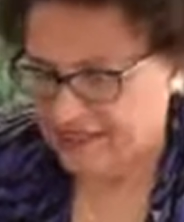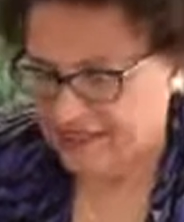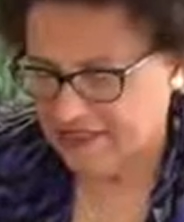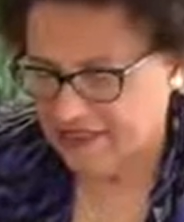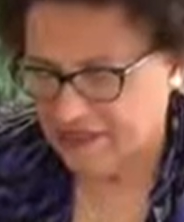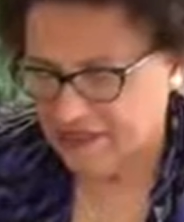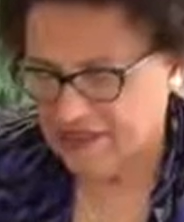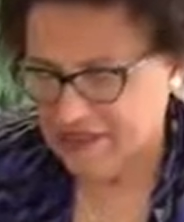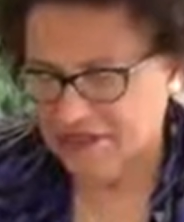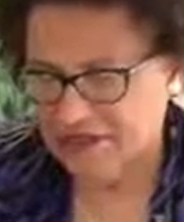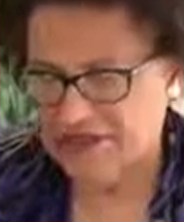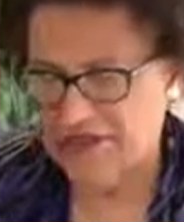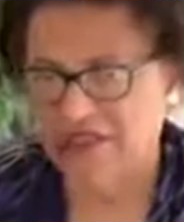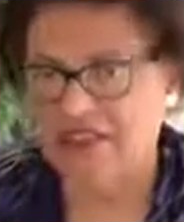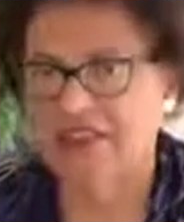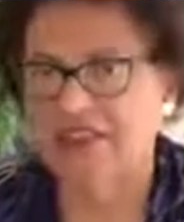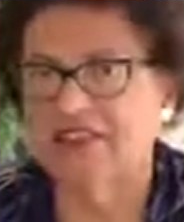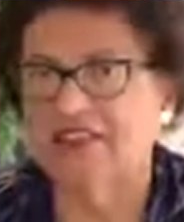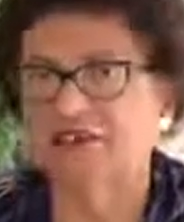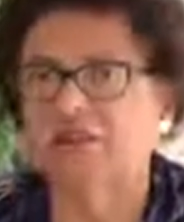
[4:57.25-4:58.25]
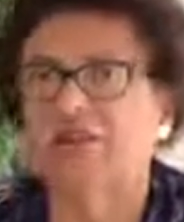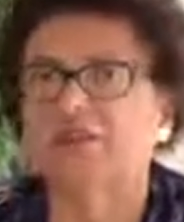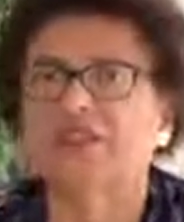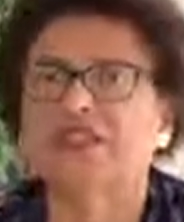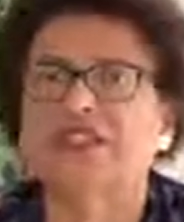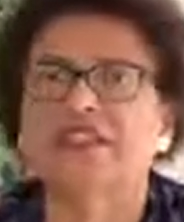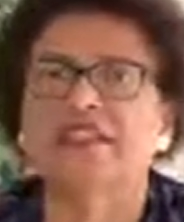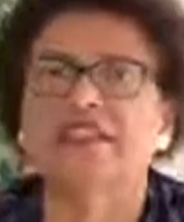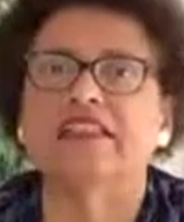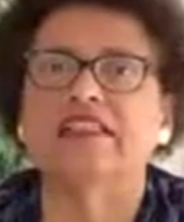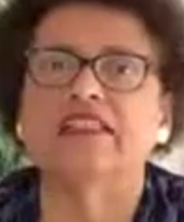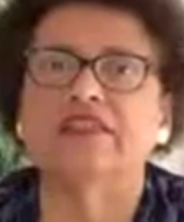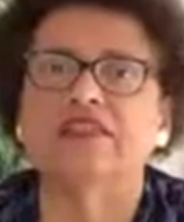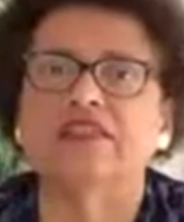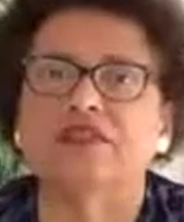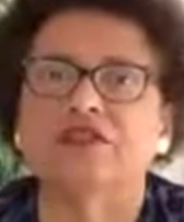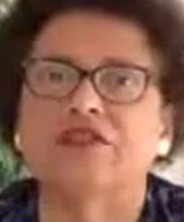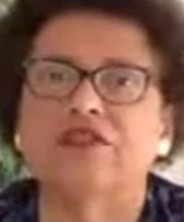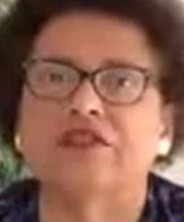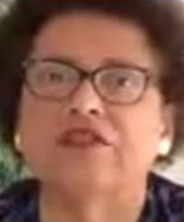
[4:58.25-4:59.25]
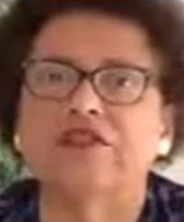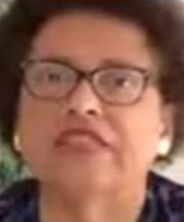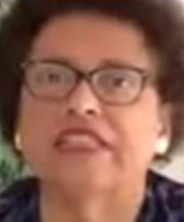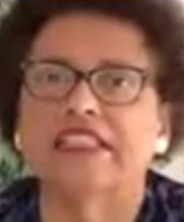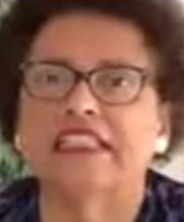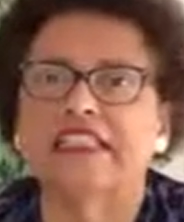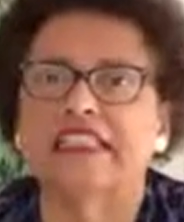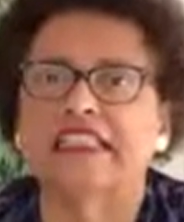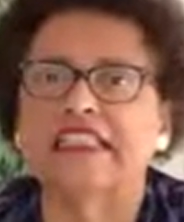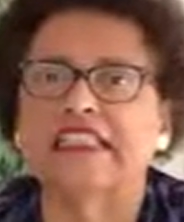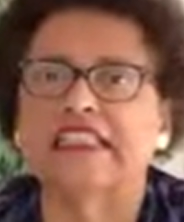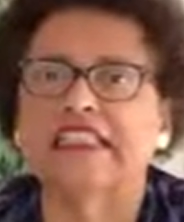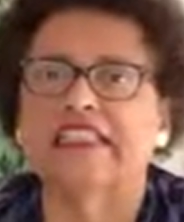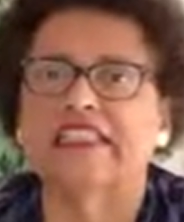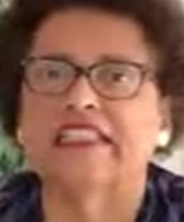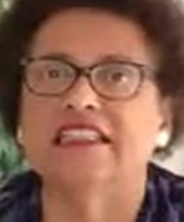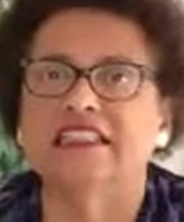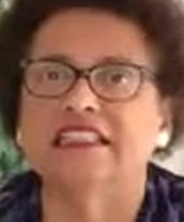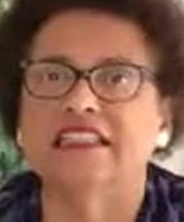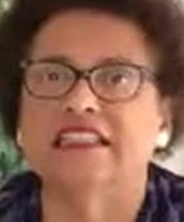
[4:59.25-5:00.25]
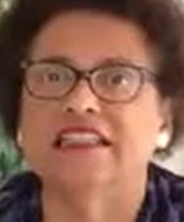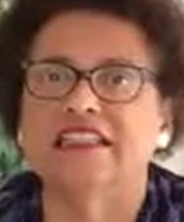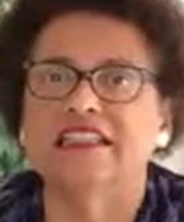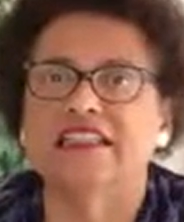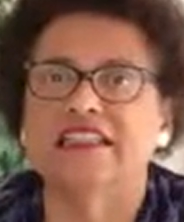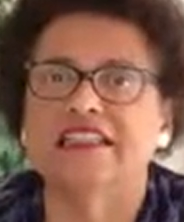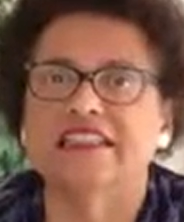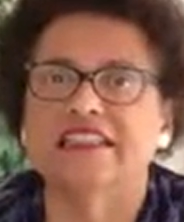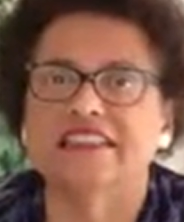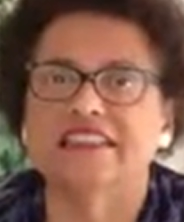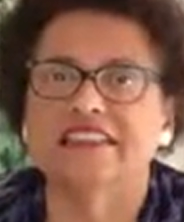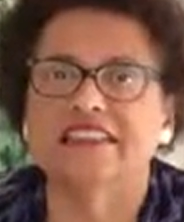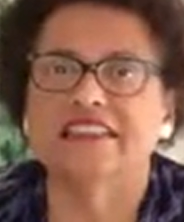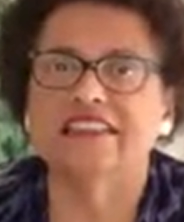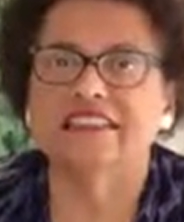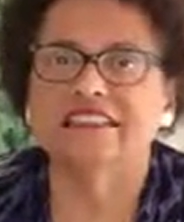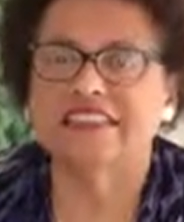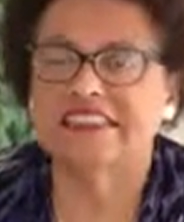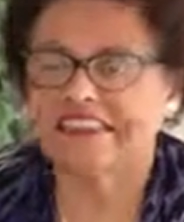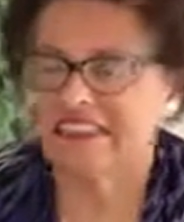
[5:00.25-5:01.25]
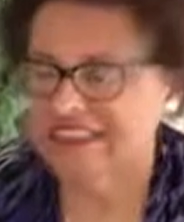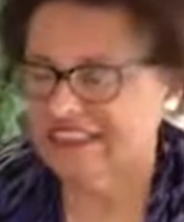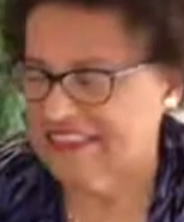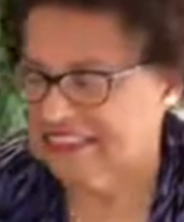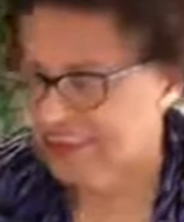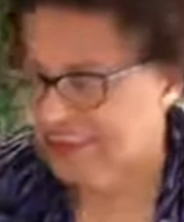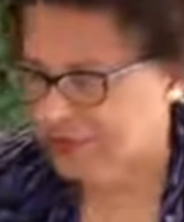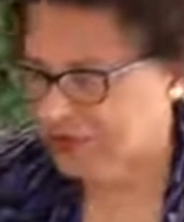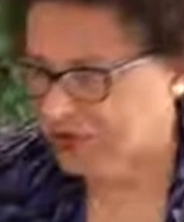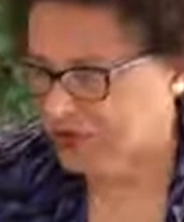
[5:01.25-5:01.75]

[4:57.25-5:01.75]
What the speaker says: So I'm going to invite you to breathe and turn within and listen to these